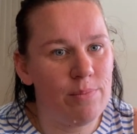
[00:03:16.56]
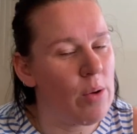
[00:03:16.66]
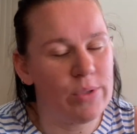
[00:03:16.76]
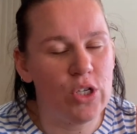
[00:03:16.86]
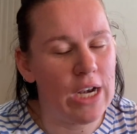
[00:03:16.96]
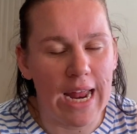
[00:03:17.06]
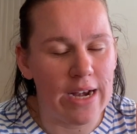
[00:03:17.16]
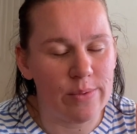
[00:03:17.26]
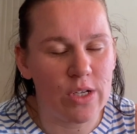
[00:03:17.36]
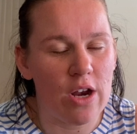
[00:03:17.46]
was too late. It
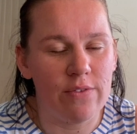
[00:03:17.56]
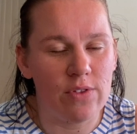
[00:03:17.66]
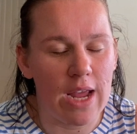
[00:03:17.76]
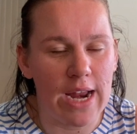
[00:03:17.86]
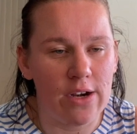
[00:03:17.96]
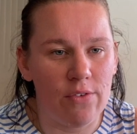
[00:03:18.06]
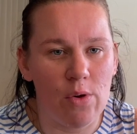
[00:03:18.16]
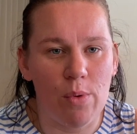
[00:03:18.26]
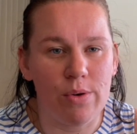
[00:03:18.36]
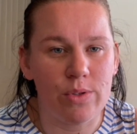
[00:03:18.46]
was kind of the end of it
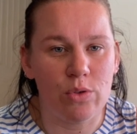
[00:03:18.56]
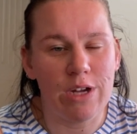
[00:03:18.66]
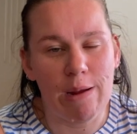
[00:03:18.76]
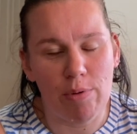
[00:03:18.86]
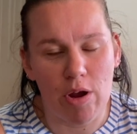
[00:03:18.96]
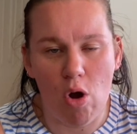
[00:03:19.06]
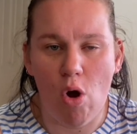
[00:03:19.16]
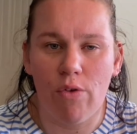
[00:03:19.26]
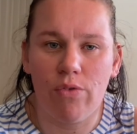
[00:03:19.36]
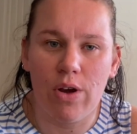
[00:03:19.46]
where it was all tapering
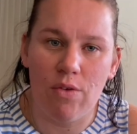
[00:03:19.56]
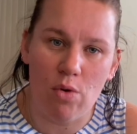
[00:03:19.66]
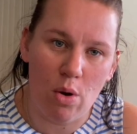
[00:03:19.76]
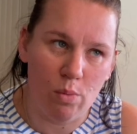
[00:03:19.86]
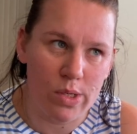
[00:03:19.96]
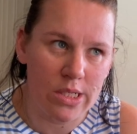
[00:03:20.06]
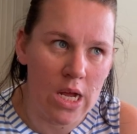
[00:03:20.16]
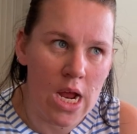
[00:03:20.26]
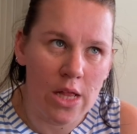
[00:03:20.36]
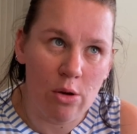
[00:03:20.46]
off and everyone was
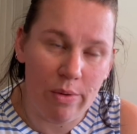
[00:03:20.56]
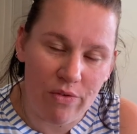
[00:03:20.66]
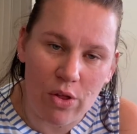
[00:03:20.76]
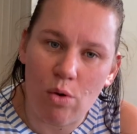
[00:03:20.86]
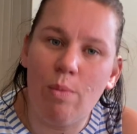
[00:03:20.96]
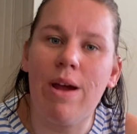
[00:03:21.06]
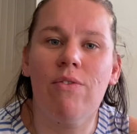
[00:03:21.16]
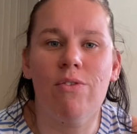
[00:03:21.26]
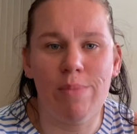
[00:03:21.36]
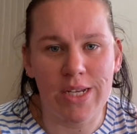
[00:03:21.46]
a little bit further away
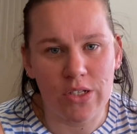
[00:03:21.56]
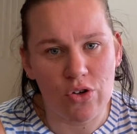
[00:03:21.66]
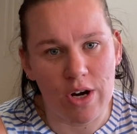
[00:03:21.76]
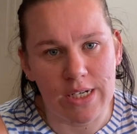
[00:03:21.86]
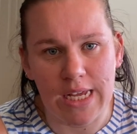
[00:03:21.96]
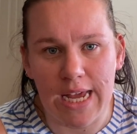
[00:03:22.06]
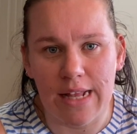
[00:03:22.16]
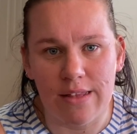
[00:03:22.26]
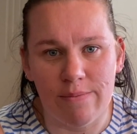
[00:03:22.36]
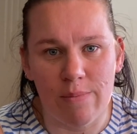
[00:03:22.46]
from me, so trying to
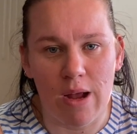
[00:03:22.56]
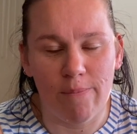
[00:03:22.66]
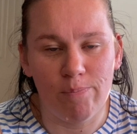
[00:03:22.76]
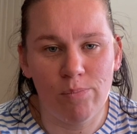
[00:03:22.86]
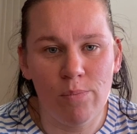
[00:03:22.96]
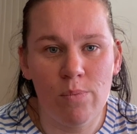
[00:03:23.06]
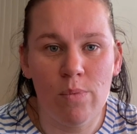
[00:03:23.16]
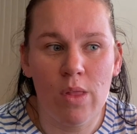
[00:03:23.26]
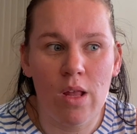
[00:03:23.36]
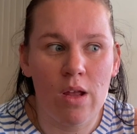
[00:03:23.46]
get them
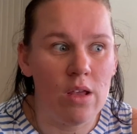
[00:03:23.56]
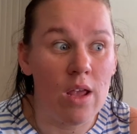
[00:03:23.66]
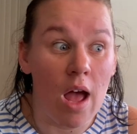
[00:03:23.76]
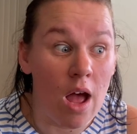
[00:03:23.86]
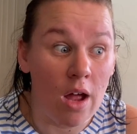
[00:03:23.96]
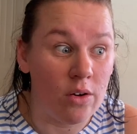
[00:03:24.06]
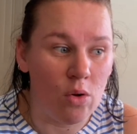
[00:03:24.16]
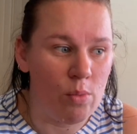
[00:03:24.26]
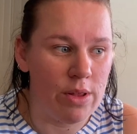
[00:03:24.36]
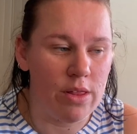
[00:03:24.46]
yarn
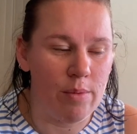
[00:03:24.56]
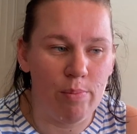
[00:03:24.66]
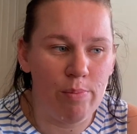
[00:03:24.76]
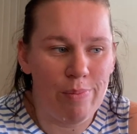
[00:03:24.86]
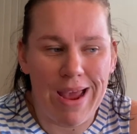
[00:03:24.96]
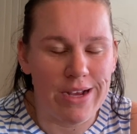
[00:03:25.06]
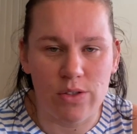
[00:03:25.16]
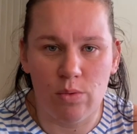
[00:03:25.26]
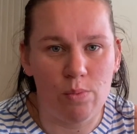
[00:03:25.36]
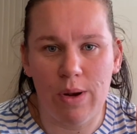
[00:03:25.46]
or whether bags
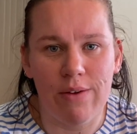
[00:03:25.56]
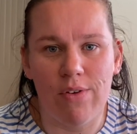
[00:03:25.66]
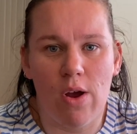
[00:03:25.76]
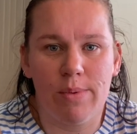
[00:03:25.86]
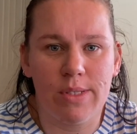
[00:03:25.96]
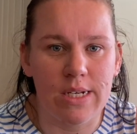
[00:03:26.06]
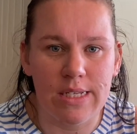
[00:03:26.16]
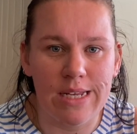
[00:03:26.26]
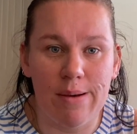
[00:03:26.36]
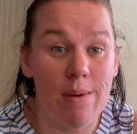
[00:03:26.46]
or whatever I was going to
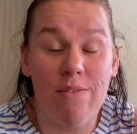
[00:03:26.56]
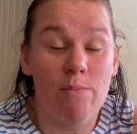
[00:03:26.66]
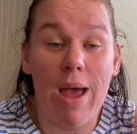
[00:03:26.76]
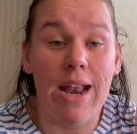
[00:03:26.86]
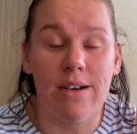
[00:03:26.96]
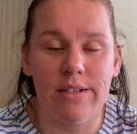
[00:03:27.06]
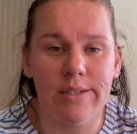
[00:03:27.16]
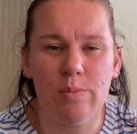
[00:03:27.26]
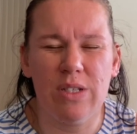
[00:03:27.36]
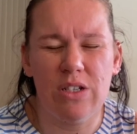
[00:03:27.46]
send, even patterns,
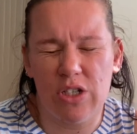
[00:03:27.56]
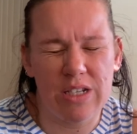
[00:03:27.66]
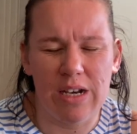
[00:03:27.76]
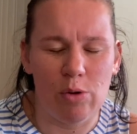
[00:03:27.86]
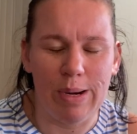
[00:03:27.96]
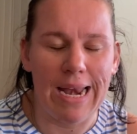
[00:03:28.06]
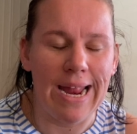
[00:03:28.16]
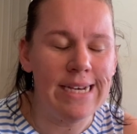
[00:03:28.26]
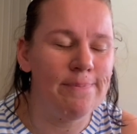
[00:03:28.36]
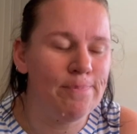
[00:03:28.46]
it was just a little bit
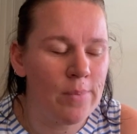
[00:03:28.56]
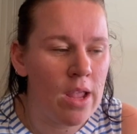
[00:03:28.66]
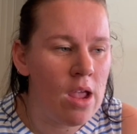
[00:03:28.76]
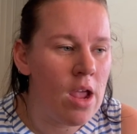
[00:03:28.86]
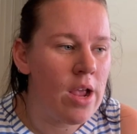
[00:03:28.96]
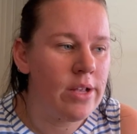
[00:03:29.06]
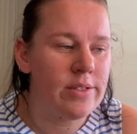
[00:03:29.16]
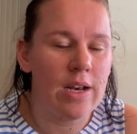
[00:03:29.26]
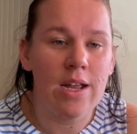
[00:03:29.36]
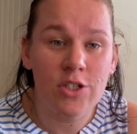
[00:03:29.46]
late. So
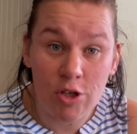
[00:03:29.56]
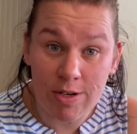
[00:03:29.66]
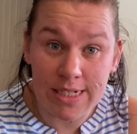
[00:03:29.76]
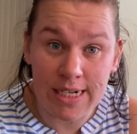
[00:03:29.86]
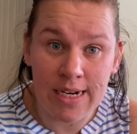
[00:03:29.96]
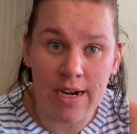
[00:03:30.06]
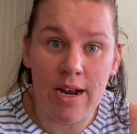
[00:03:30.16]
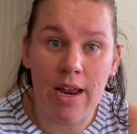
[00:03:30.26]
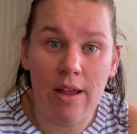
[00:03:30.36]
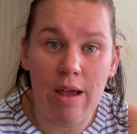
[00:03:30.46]
last year I did it and
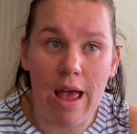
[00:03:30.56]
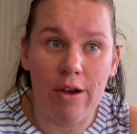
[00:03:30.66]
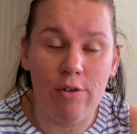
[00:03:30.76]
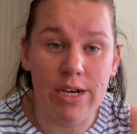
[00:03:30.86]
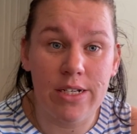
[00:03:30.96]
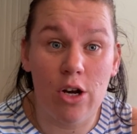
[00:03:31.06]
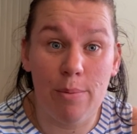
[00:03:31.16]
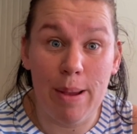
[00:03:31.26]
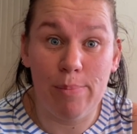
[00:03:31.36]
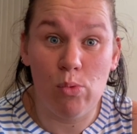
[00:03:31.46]
I granted a lot of
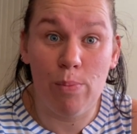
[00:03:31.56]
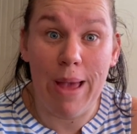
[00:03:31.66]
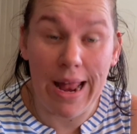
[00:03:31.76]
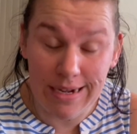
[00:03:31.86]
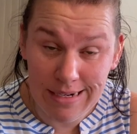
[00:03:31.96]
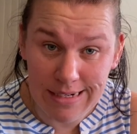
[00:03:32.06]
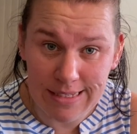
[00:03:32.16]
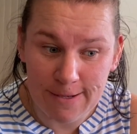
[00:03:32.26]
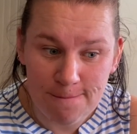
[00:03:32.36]
people patterns,